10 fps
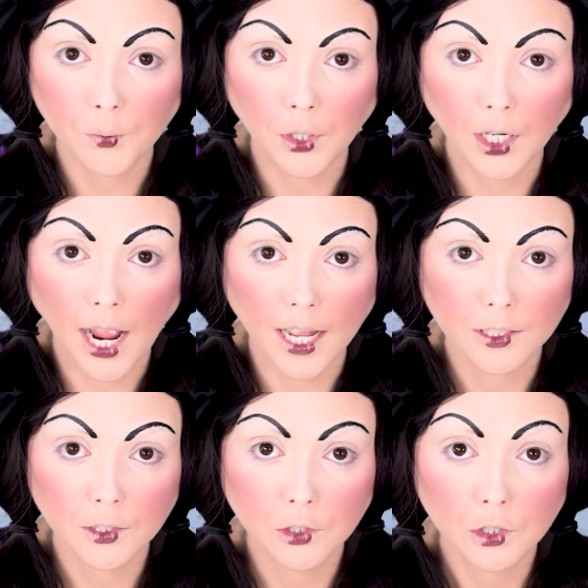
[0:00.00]
were
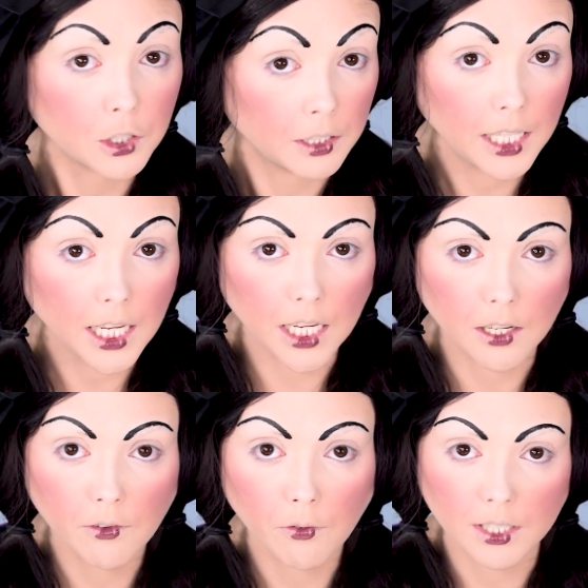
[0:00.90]
asked to
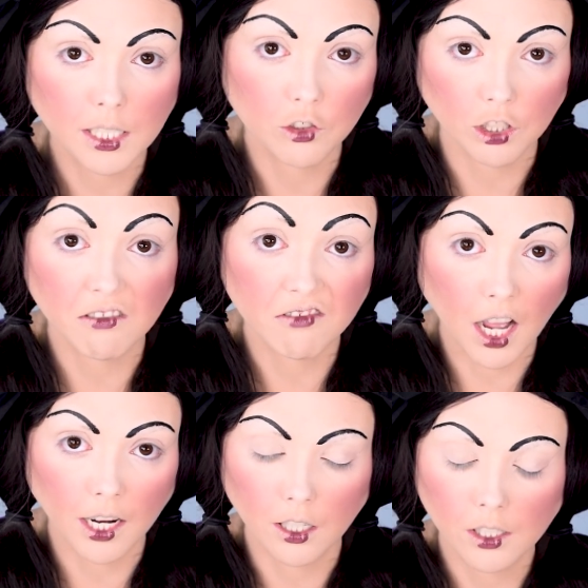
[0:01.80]
leave, essentially
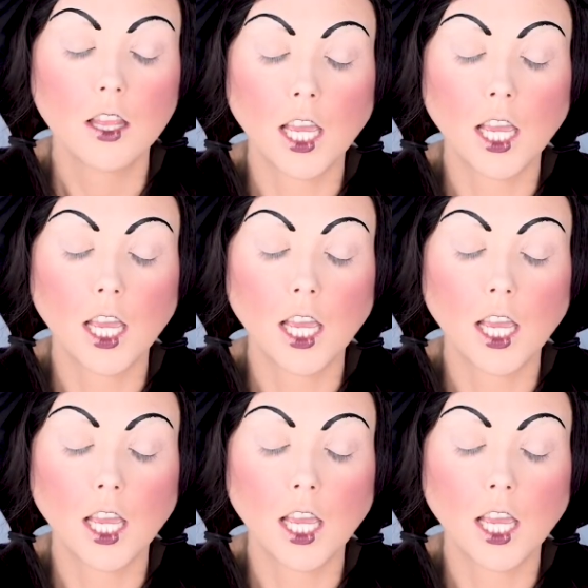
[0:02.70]
fired.